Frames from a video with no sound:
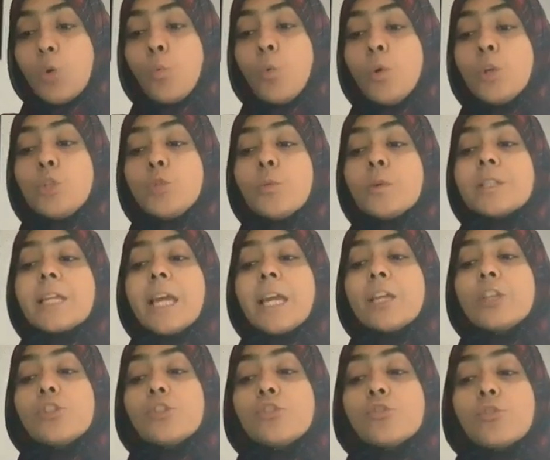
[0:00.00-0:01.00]
which was
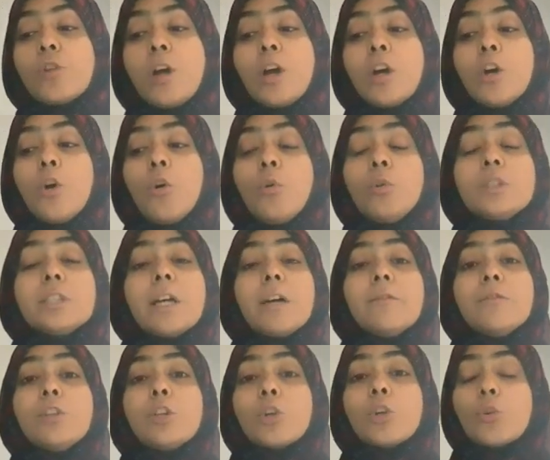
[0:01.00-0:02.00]
a stronghold
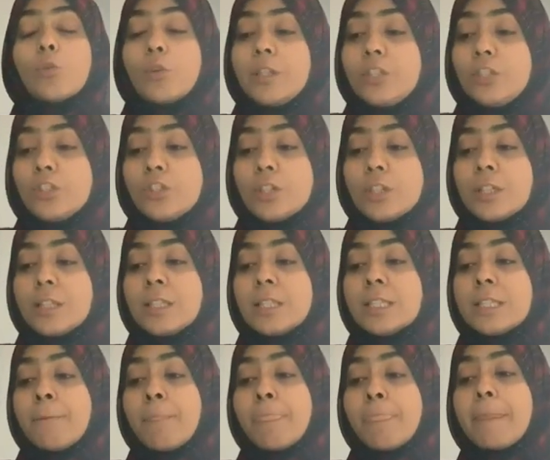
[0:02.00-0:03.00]
of the
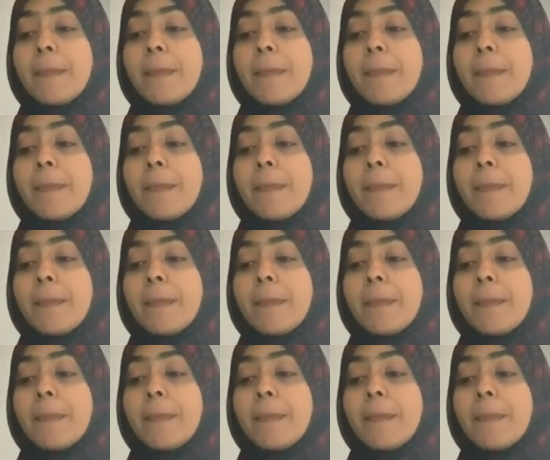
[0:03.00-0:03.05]
Christians